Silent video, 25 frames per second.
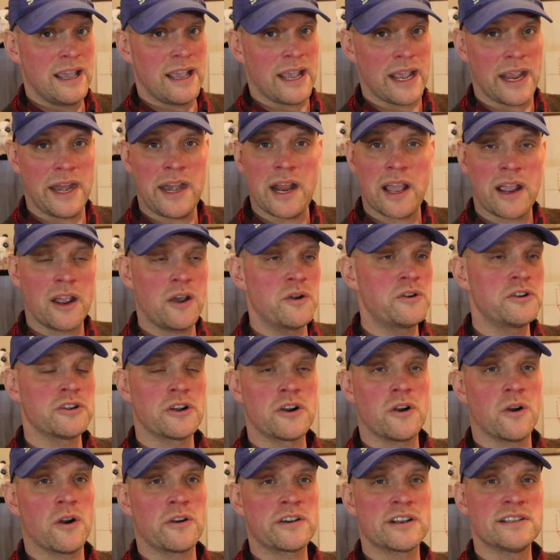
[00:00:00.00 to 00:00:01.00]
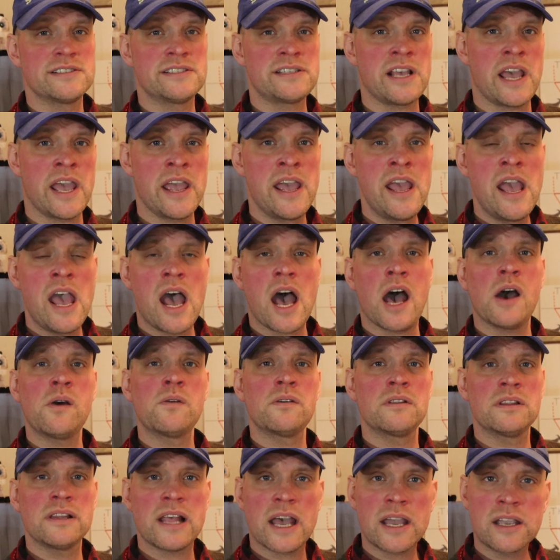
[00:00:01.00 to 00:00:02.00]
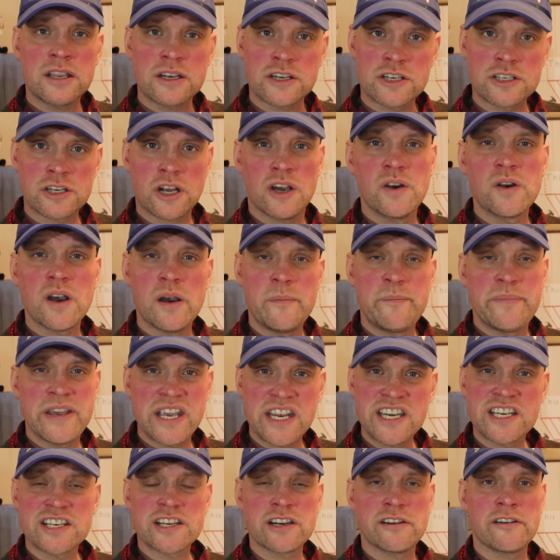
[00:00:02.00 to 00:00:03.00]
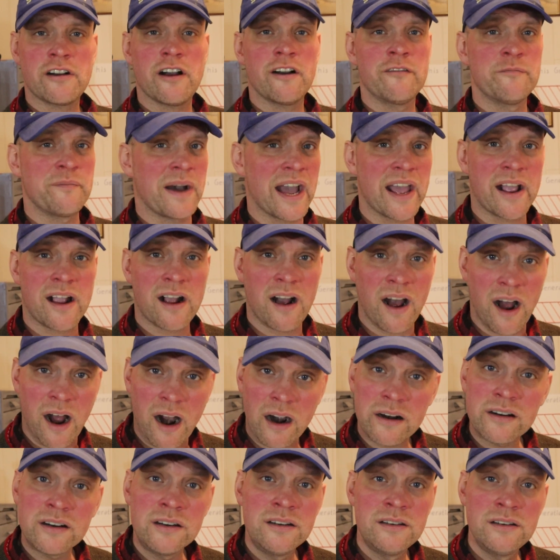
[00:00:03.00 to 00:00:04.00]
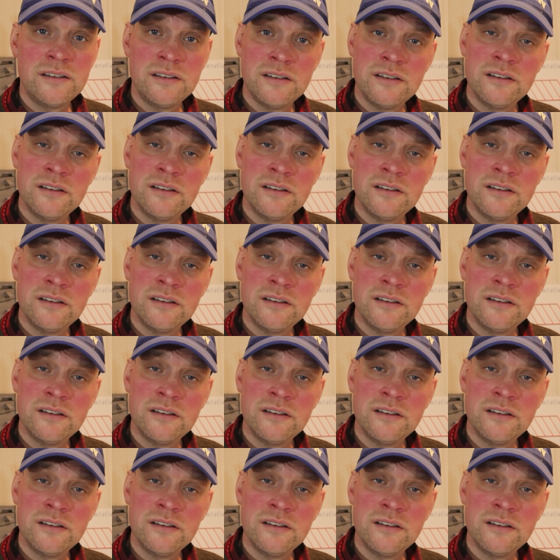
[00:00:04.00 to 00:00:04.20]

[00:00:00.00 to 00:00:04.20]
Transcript: and I go to court and say, I would like to show a picture of my car,